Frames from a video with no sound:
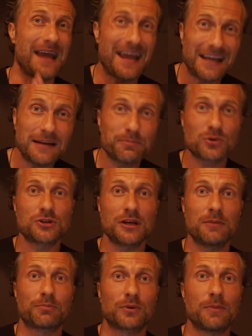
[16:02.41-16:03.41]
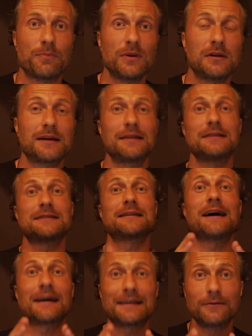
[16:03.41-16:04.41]
80% probability that the
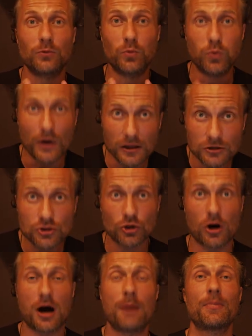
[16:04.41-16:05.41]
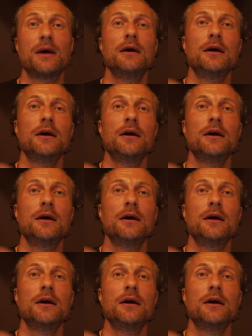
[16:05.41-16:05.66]
stock will drop